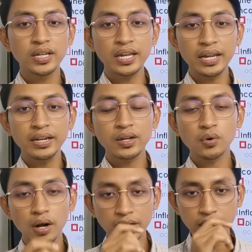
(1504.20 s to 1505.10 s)
to the
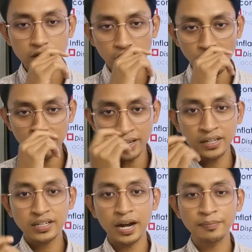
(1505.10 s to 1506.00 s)
inequalities of
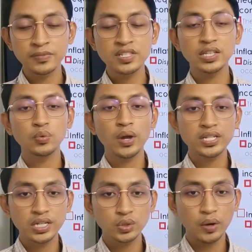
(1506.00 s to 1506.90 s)
income
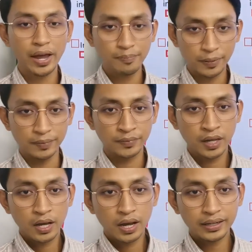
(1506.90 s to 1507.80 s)
situation to happen.
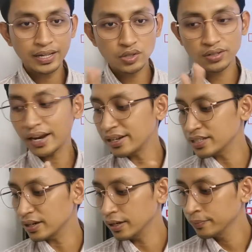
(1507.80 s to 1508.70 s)
Okay, so that
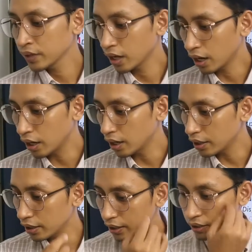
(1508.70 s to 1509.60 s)
is a
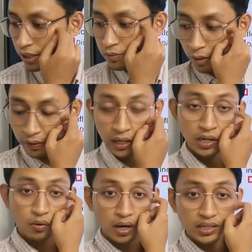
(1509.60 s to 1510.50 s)
in terms of
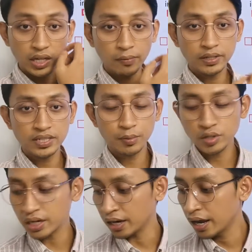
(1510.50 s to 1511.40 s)
inequality of
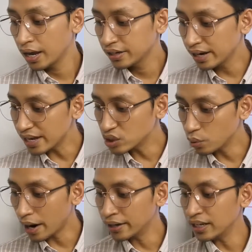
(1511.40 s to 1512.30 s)
distribution. Next
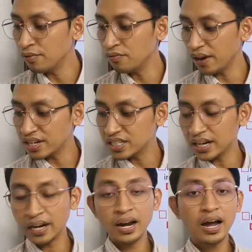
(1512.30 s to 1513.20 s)
one,
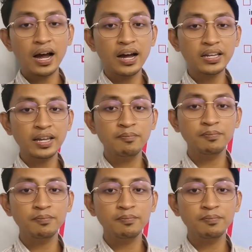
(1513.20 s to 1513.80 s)
inflation and high